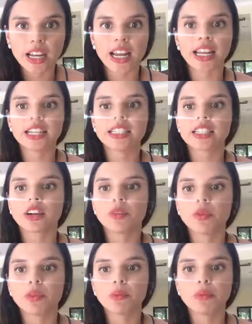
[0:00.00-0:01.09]
And let's start
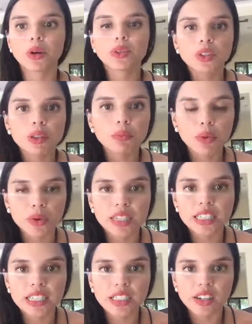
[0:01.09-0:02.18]
with the most
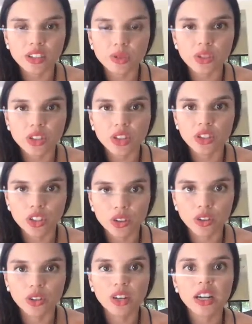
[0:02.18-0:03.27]
important detox we should
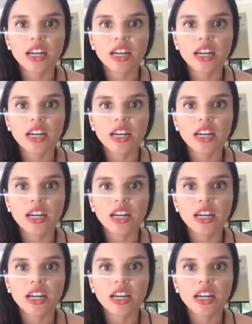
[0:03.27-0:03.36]
do.